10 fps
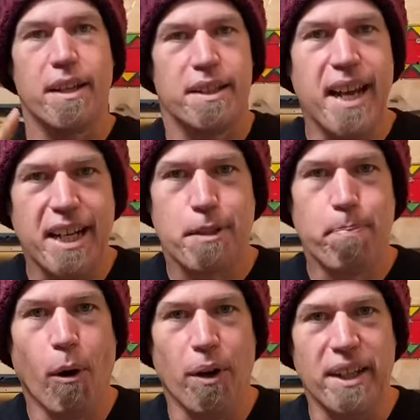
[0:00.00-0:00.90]
Next
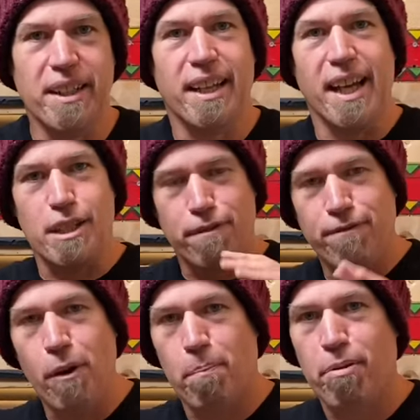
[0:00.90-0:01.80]
point is
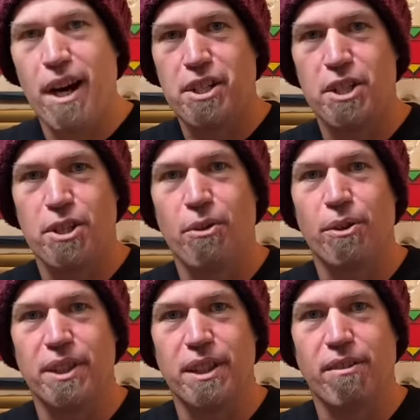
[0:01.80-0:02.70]
foot pressure
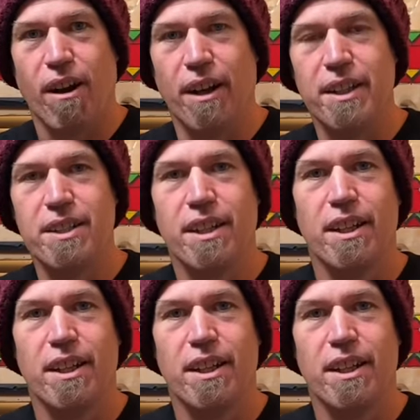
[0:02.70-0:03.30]
during the grind.